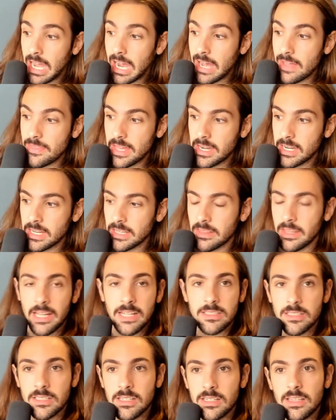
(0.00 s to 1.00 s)
and then
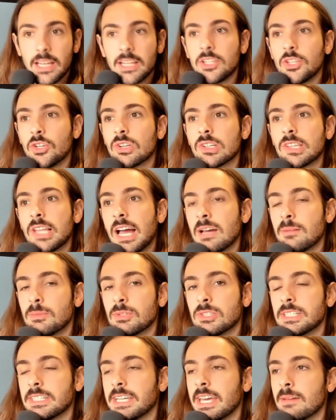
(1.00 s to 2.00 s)
Atlanta. Like, you're liable
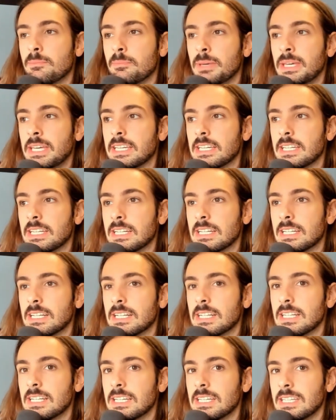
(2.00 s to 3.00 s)
to get beat
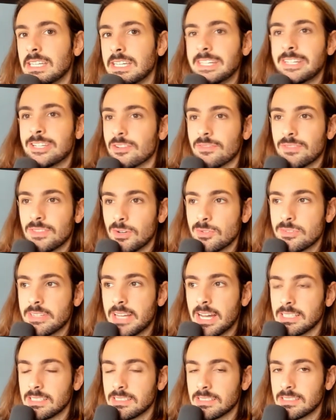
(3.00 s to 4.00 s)
each of those
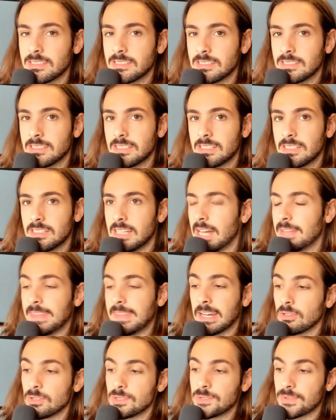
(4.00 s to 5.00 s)
nights. And
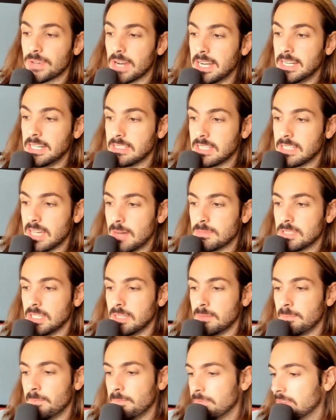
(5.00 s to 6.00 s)
that goes for any top
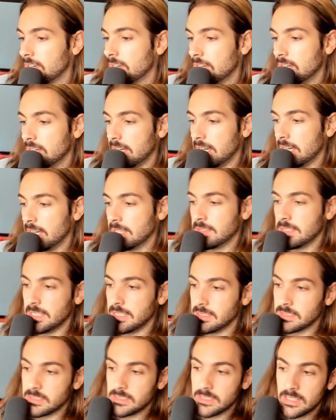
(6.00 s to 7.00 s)
team in the
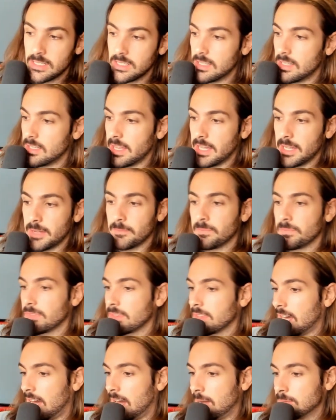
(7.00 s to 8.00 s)
East. Like,
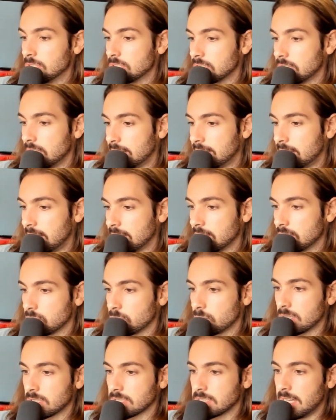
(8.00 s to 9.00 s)
I'm just glad that this
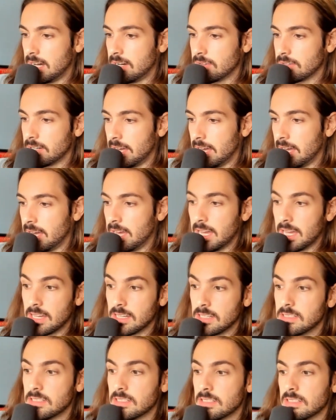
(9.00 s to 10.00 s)
worked out,
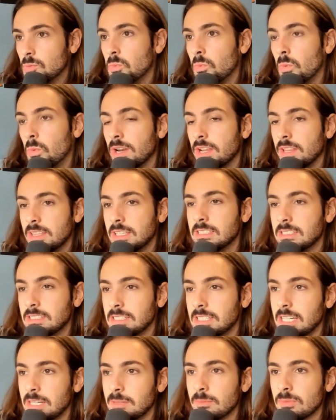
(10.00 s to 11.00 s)
and one of these
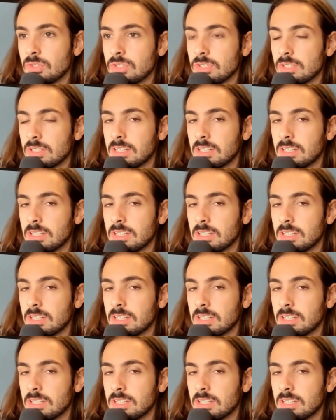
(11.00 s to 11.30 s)
teams